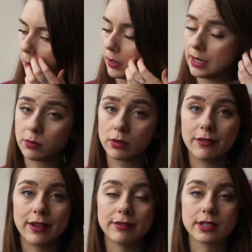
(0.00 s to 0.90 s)
But it's one of my
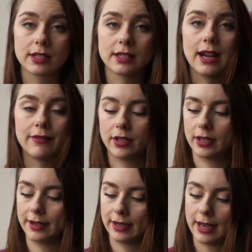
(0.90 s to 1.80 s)
favourites because I have it,
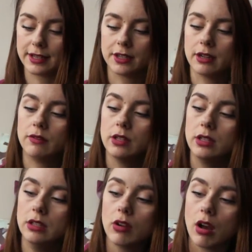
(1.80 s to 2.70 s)
I don't know if
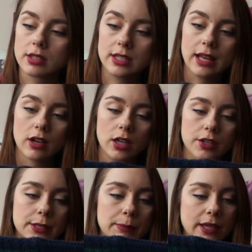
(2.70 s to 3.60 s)
you can't see that
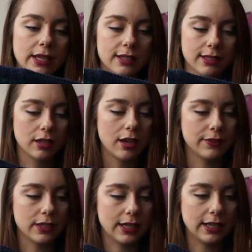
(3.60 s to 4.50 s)
close, but it's
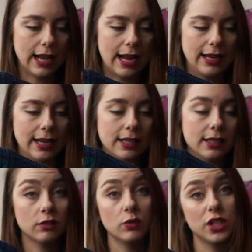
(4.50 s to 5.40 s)
covered in cat
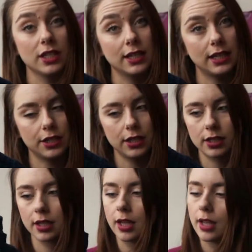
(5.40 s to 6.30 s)
hairs, which is delicious.